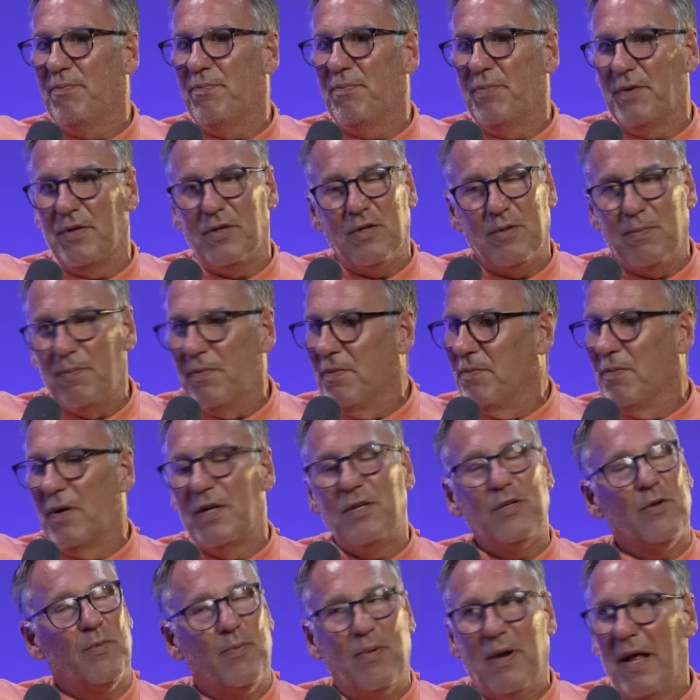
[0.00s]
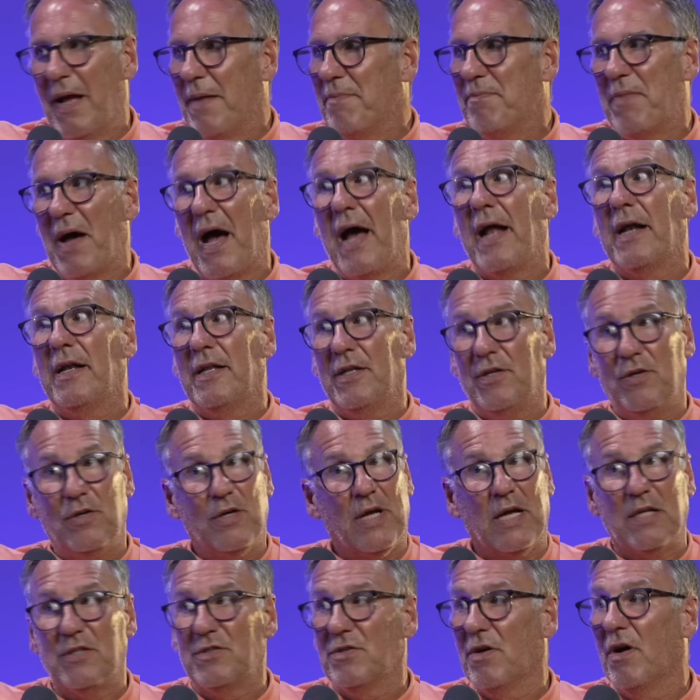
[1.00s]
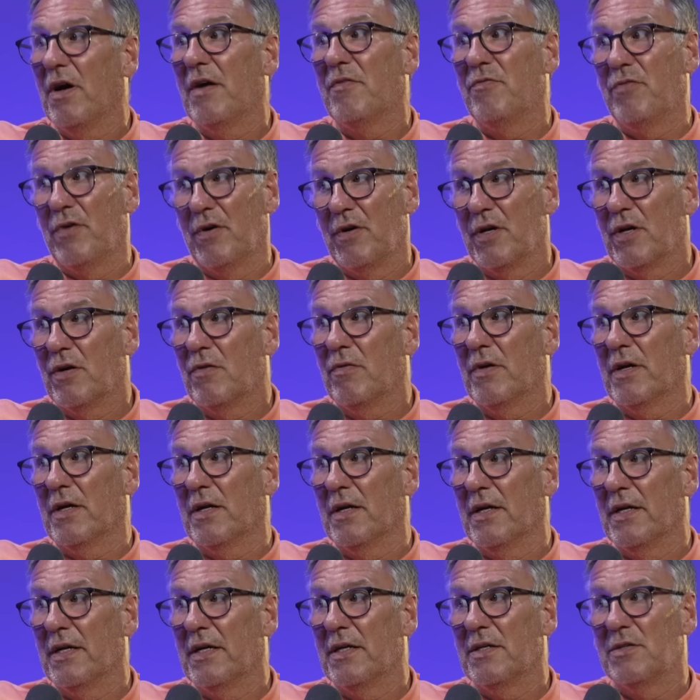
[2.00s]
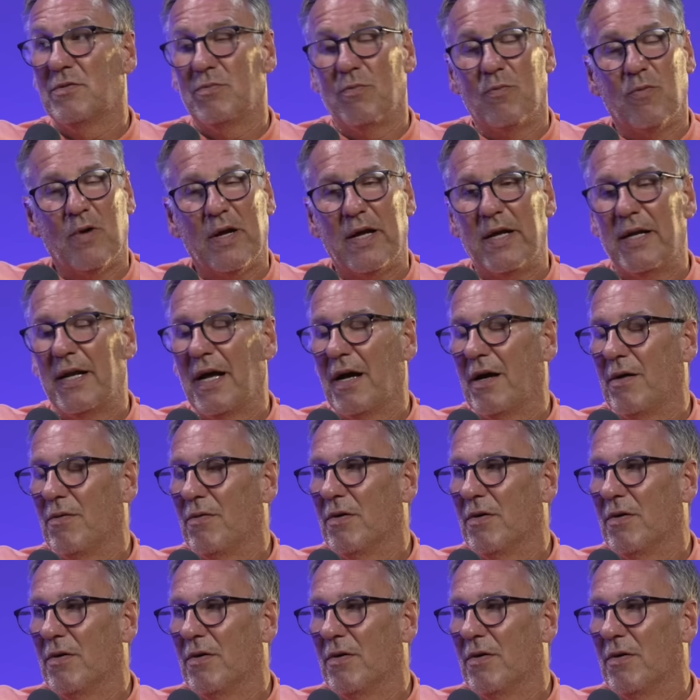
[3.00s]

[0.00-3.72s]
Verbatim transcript: But you, when you're playing badly, you get tired very quickly. It's weird how it